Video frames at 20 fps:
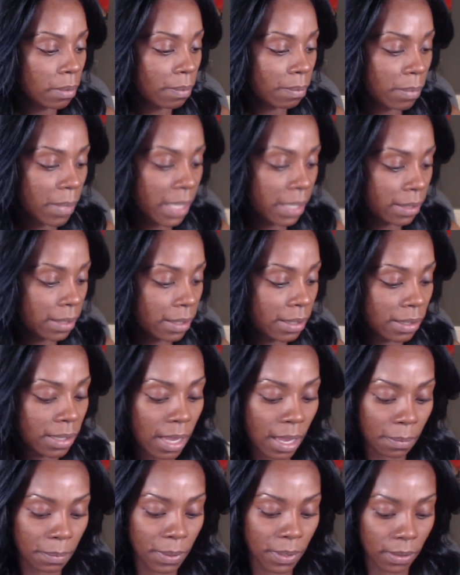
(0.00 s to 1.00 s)
my
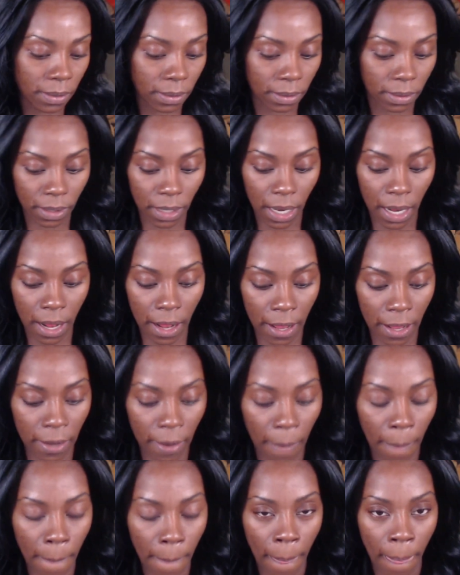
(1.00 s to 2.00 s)
steps.
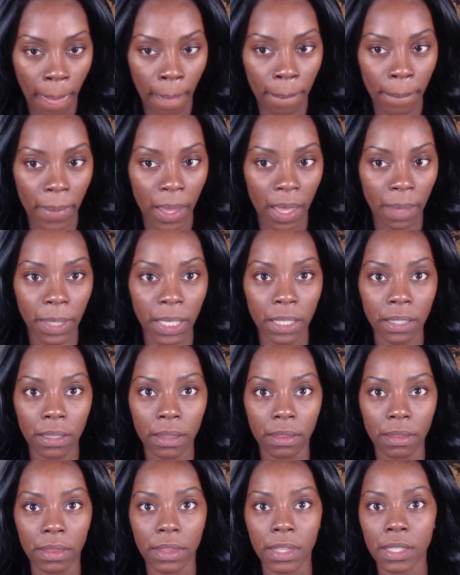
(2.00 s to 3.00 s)
And I mean,
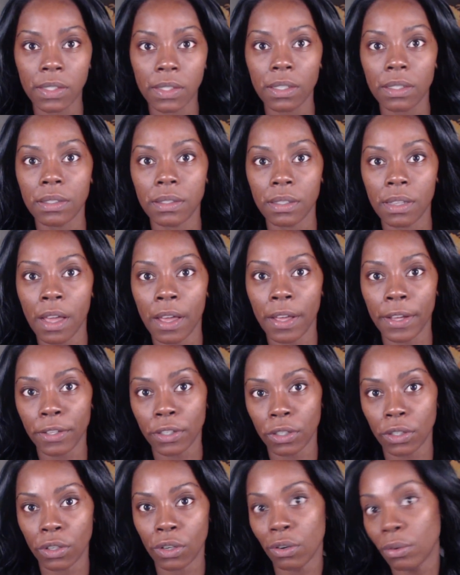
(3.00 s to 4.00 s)
this is
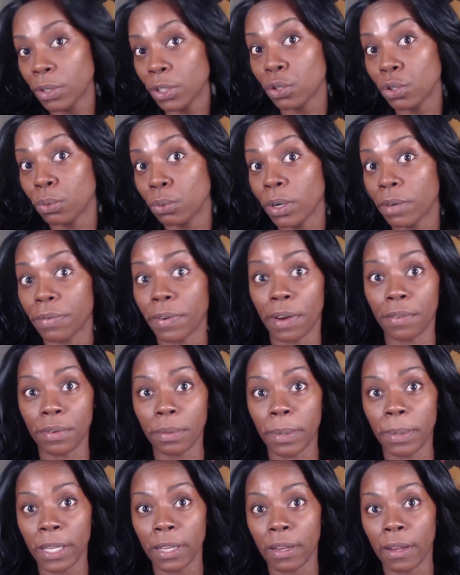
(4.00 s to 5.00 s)
not going to work for
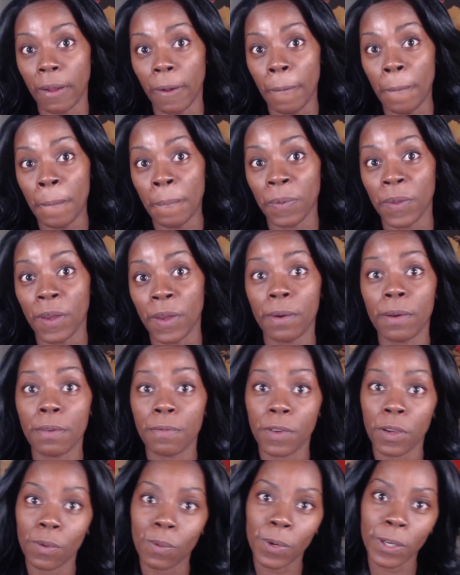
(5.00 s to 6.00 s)
everybody.
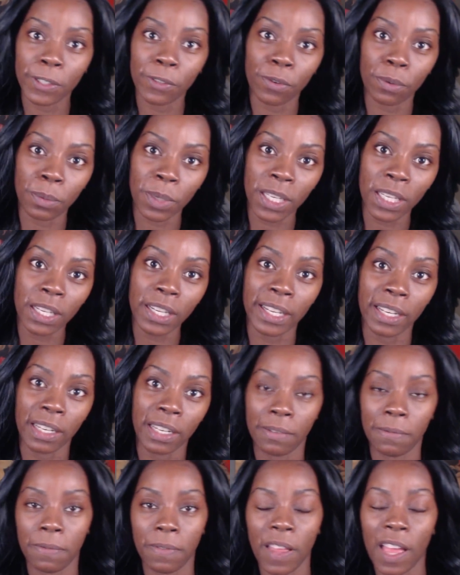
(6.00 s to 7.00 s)
However, it works for me, and
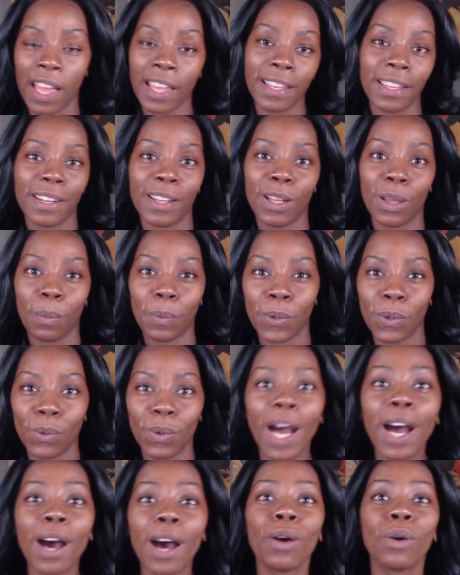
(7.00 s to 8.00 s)
if I can help you
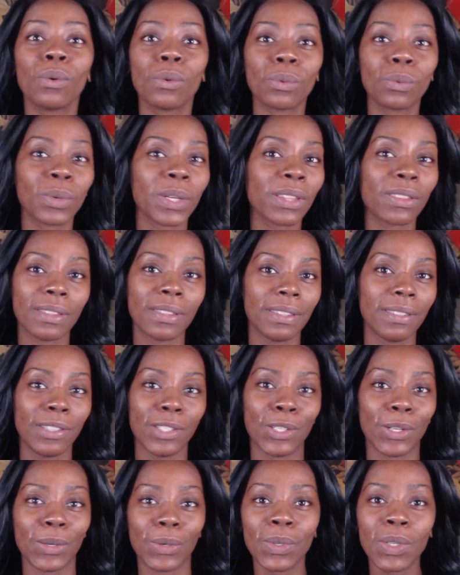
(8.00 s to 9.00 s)
out with,
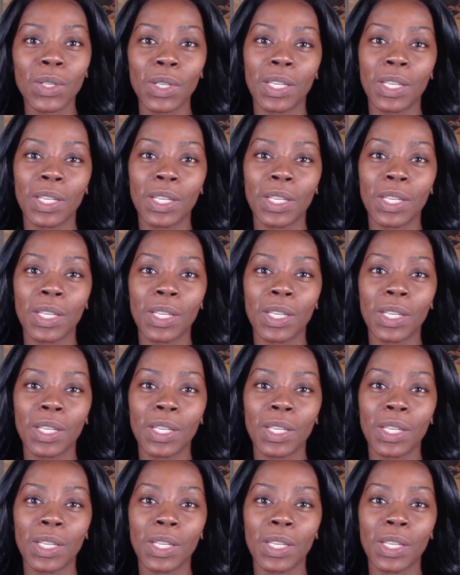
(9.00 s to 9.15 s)
getting